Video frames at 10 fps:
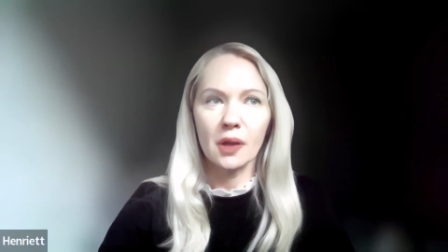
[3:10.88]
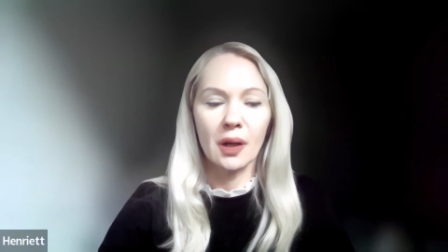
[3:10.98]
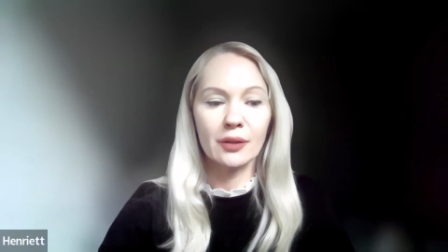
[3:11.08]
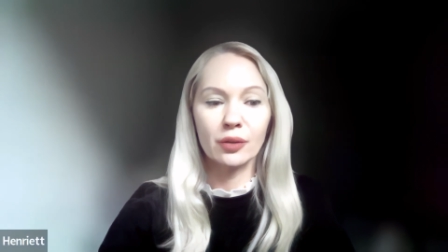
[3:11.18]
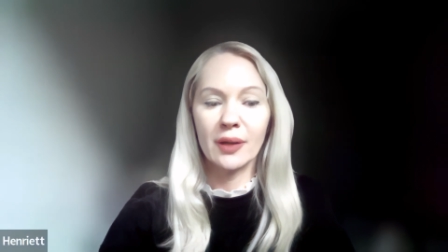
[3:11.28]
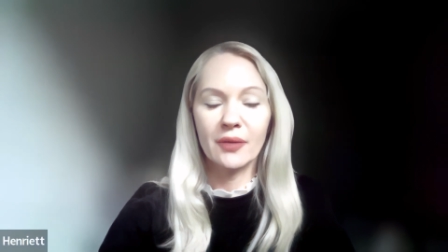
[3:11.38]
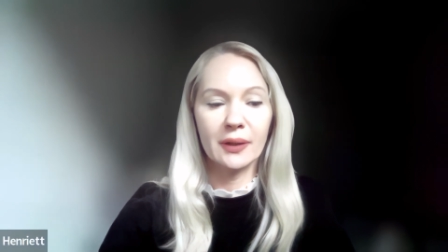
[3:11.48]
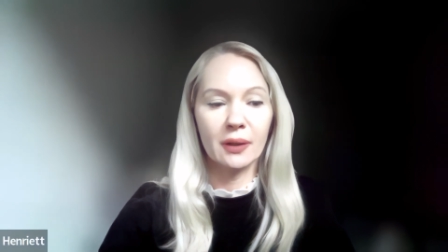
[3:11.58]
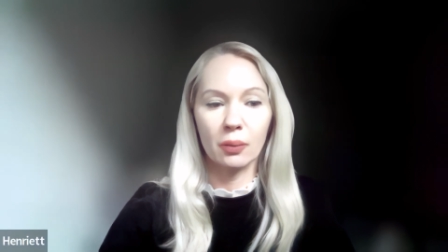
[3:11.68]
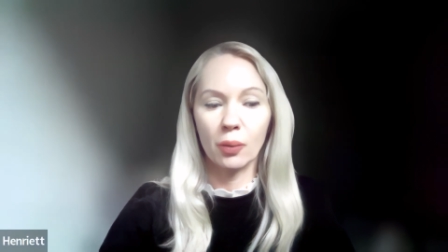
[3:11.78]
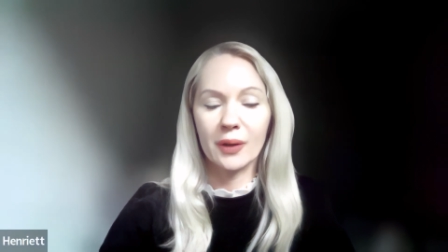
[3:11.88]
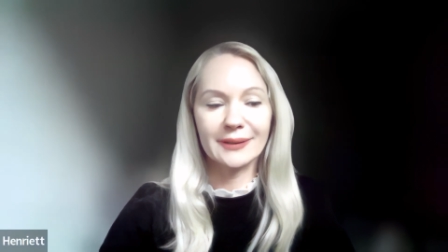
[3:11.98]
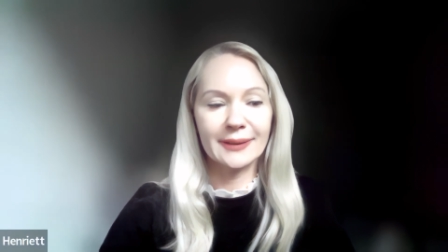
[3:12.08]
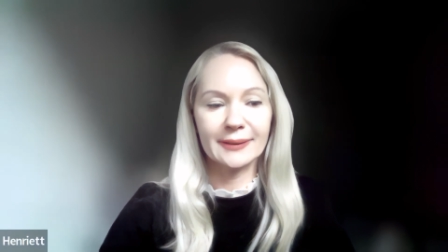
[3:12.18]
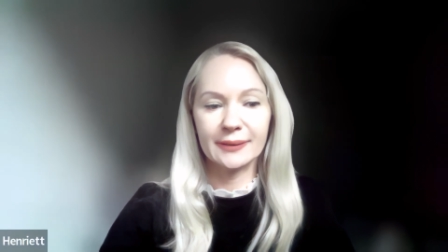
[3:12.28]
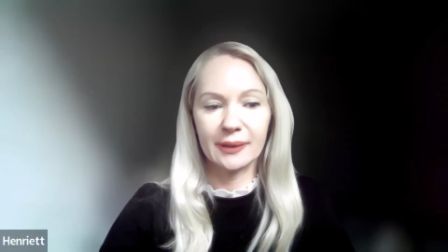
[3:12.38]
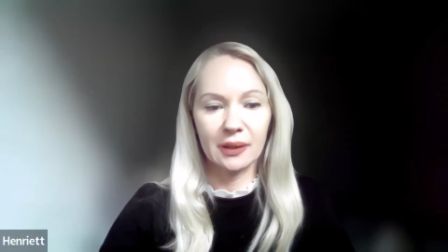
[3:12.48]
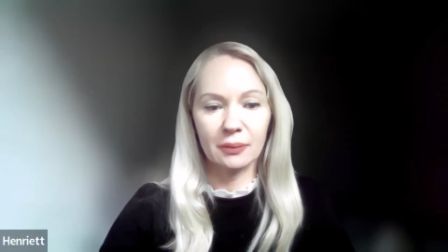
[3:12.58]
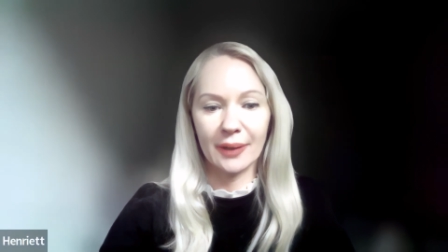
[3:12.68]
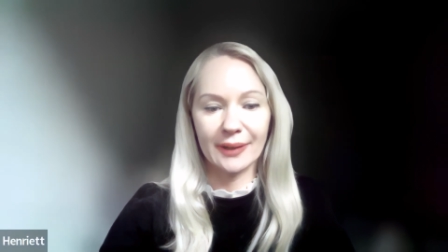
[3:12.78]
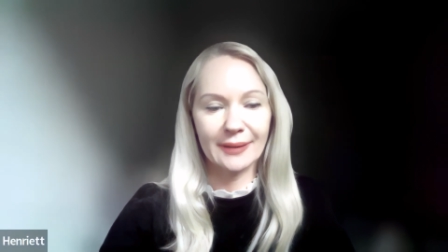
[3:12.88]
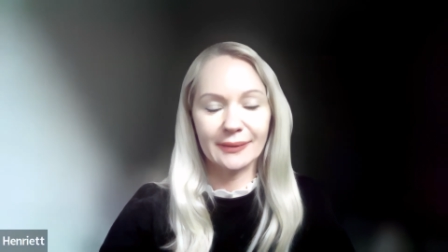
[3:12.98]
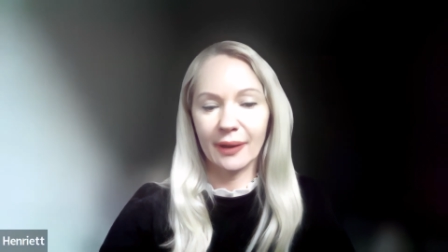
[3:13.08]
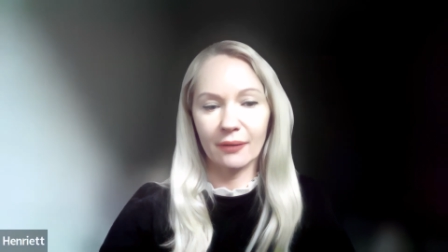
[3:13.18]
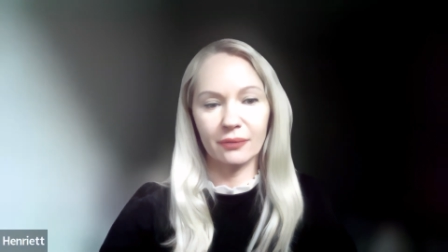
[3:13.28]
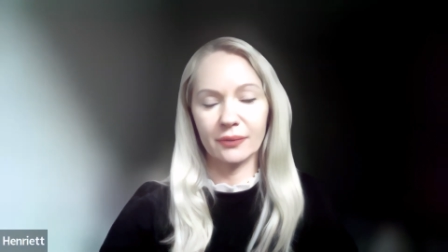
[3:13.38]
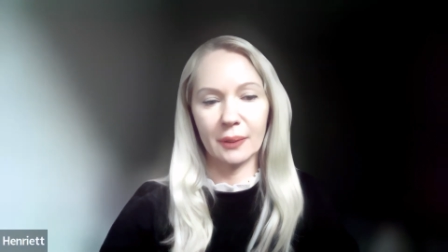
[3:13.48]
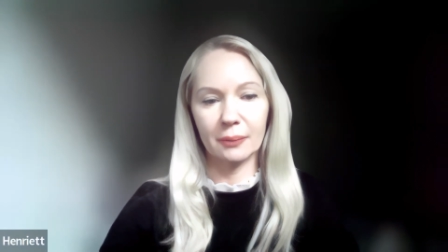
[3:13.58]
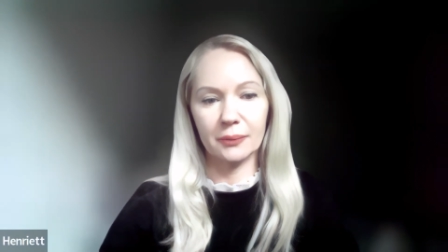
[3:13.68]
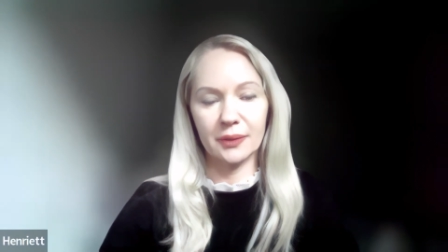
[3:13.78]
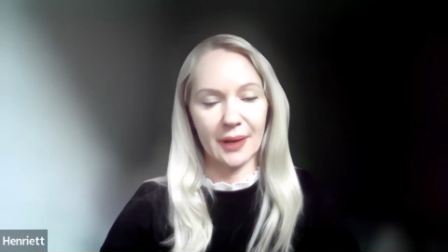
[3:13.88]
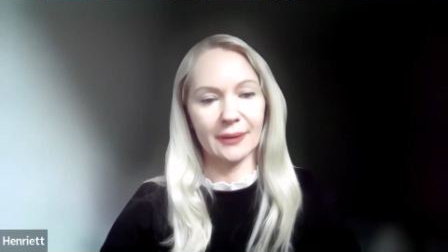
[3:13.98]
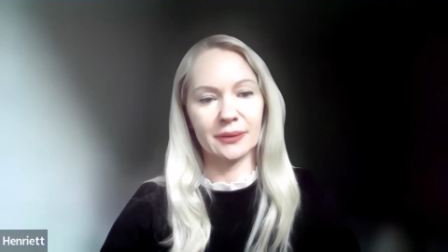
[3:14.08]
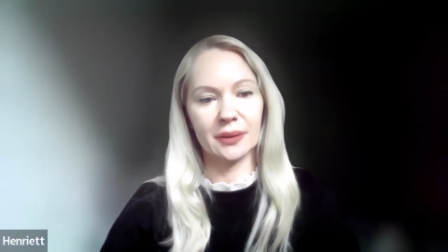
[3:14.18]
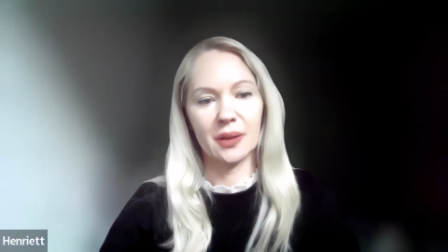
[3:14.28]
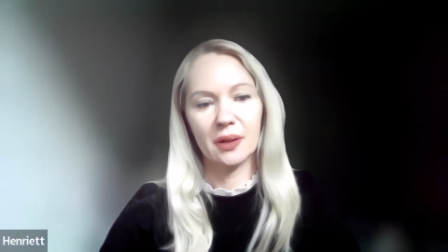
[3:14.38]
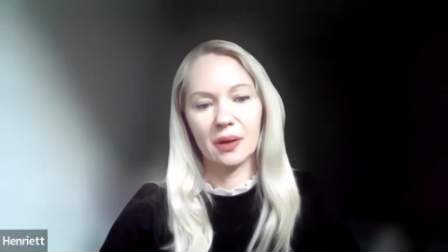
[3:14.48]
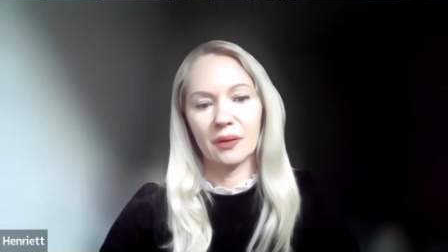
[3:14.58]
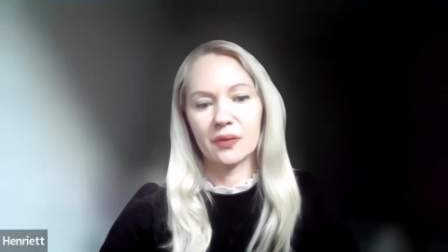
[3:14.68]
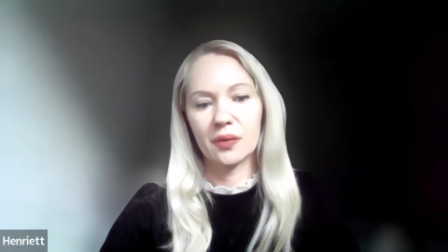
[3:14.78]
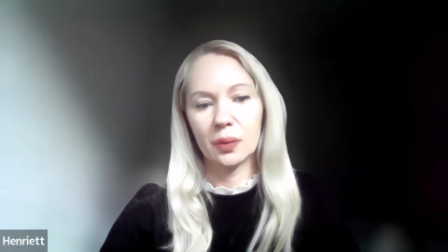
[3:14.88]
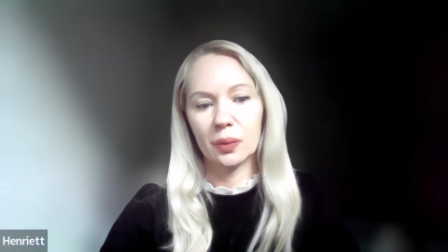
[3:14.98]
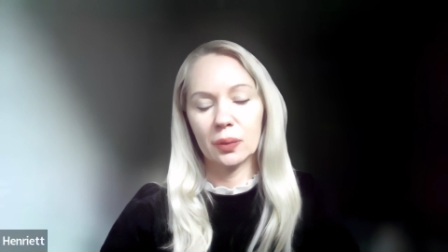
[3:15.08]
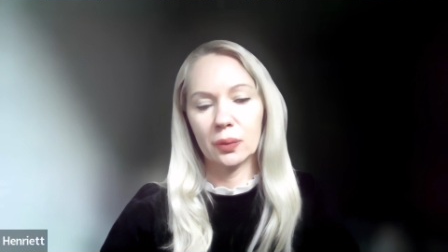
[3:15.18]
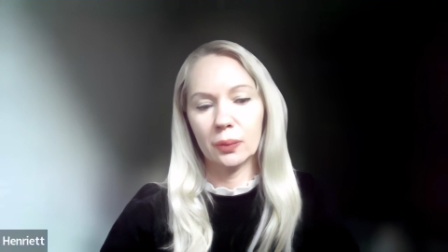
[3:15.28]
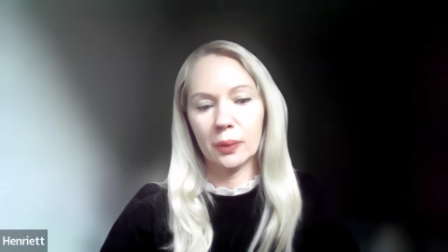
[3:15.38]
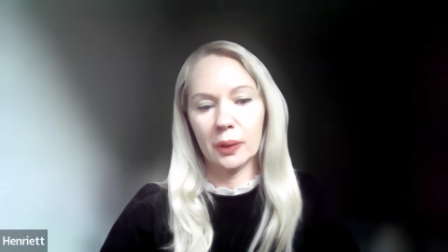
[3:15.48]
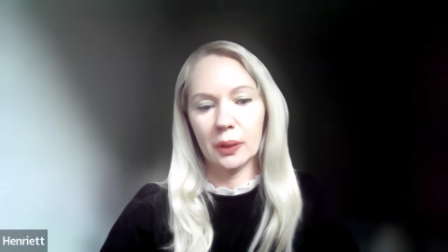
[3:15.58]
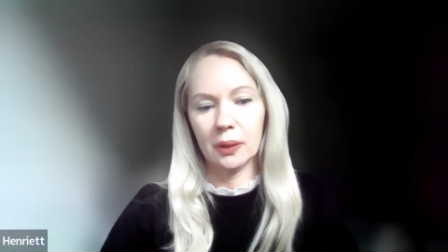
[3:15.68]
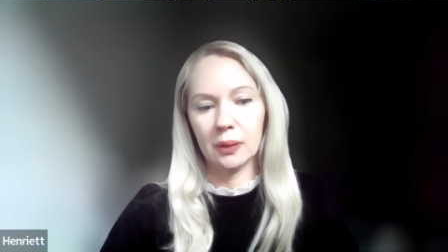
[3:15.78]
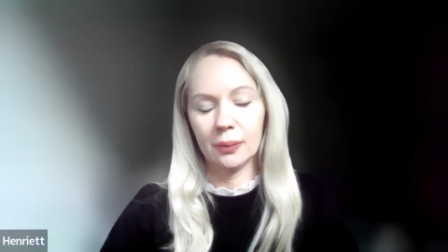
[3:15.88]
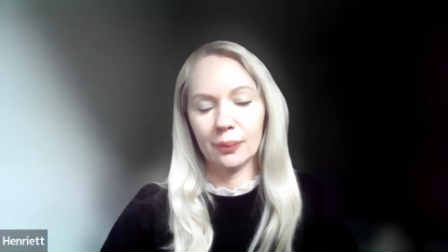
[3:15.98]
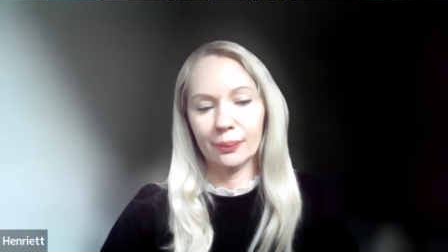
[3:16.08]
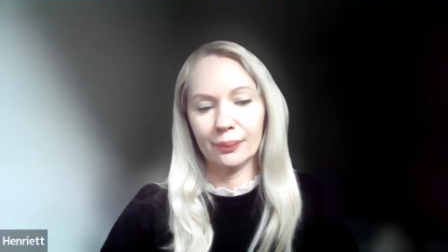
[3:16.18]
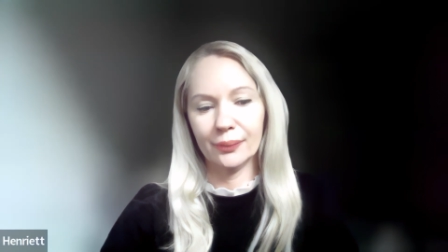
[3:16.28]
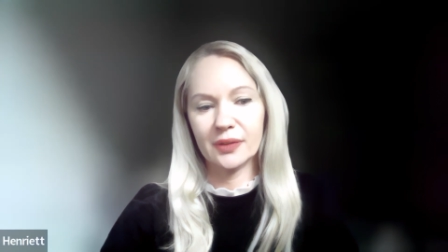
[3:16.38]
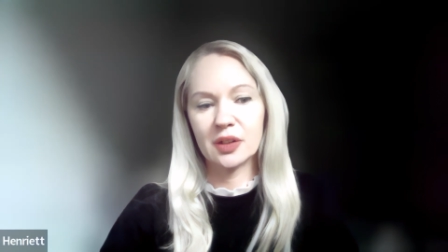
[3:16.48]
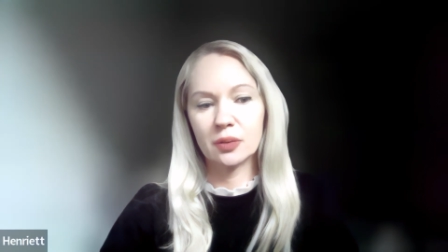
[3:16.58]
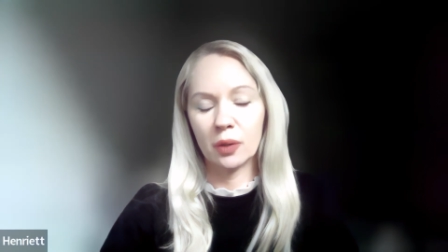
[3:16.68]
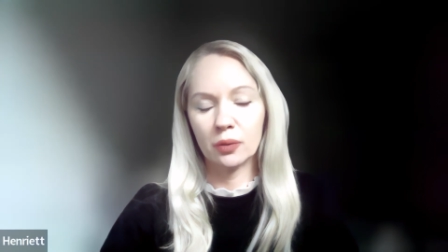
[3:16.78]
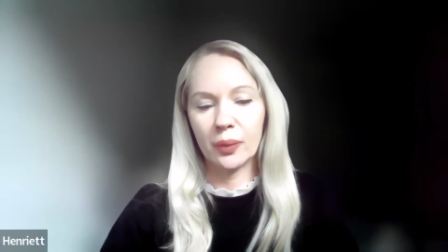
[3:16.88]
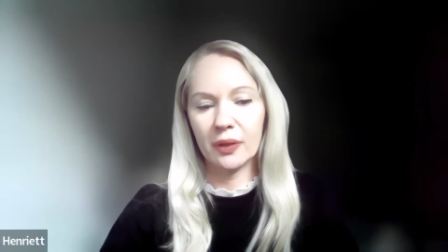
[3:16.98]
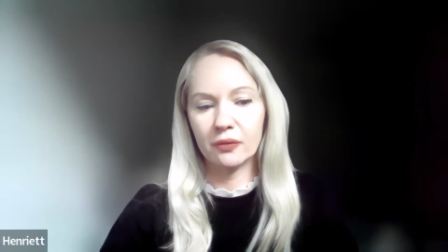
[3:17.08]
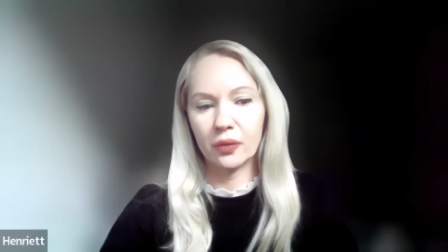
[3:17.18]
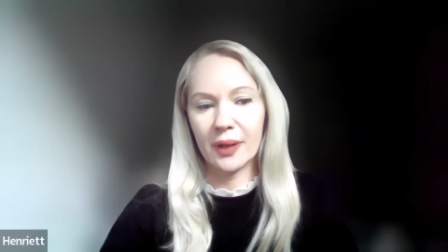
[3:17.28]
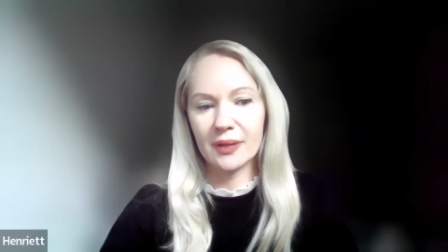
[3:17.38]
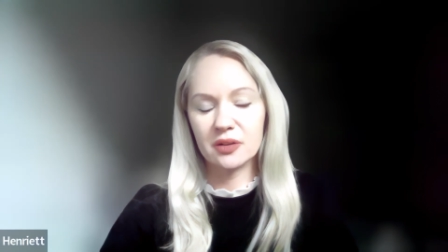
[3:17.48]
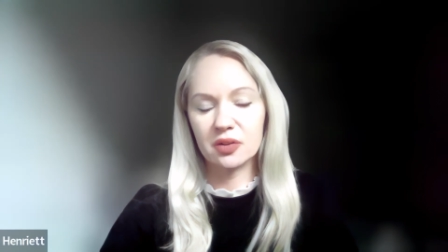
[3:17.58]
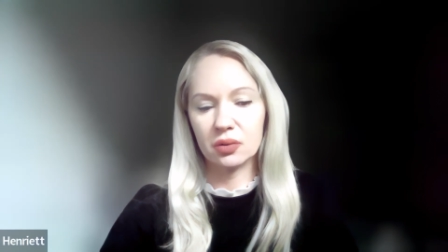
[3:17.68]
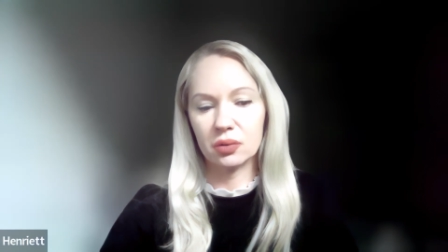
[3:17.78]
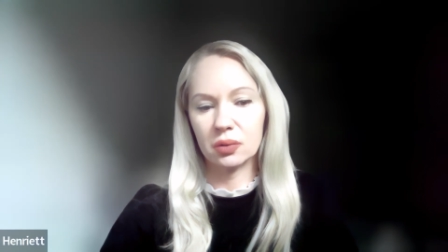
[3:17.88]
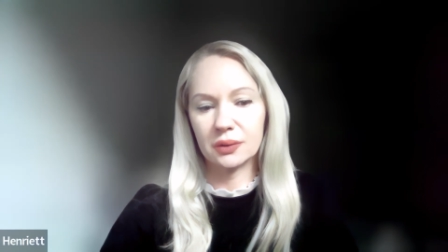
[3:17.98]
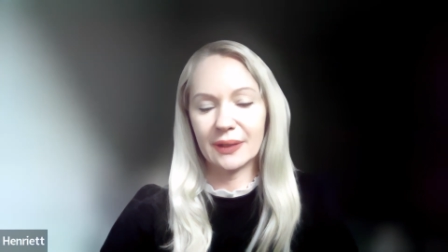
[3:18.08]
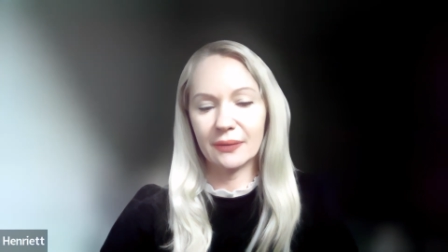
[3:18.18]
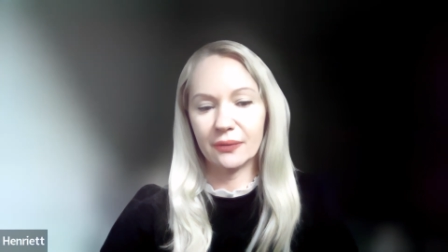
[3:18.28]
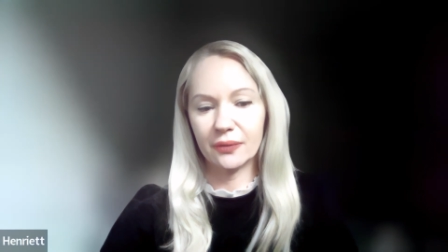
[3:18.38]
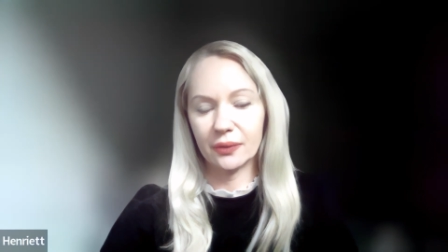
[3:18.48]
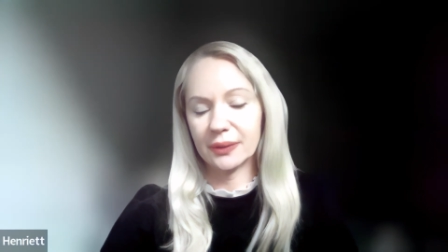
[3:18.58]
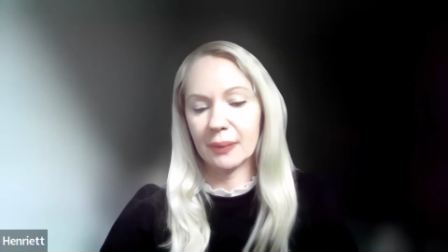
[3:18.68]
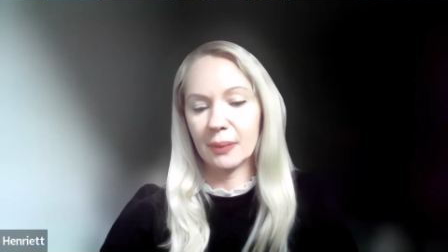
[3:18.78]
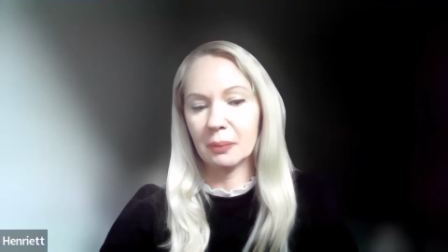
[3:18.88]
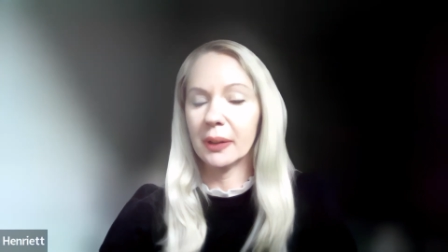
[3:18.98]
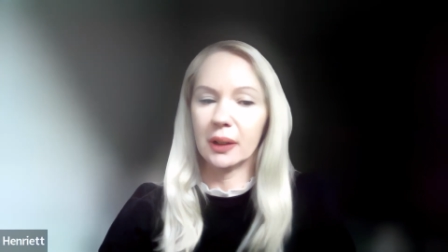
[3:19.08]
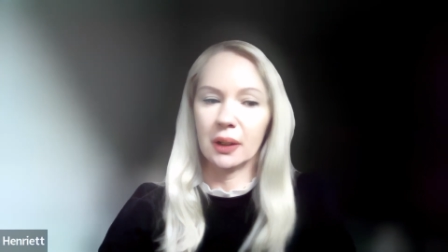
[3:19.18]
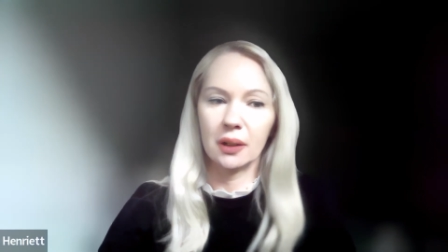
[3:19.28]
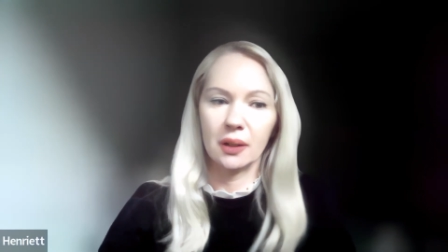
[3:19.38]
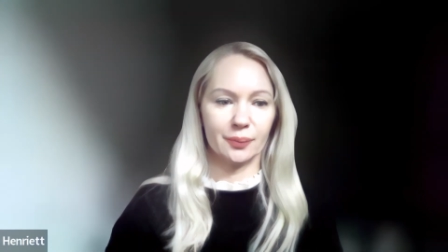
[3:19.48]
I don't have any a marketing team. I can't have them yet. So uh, this is one way for us to save time and money.